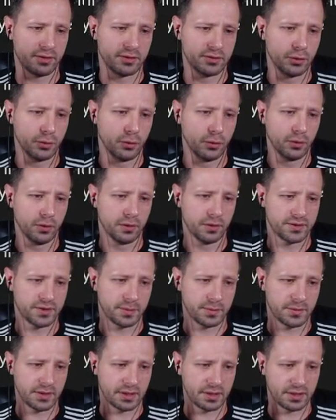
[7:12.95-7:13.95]
the door or
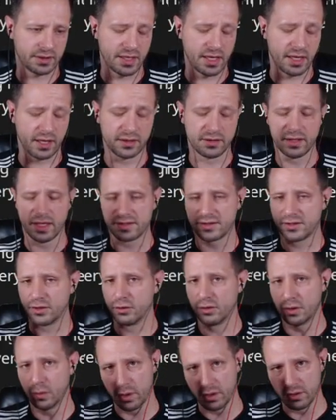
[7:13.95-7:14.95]
something like that. And that's the
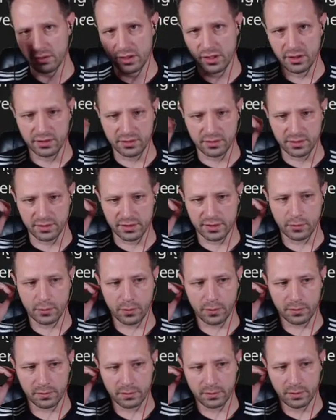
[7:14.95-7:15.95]
only way you get into the
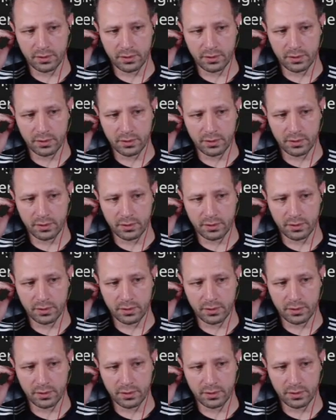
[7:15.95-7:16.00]
store.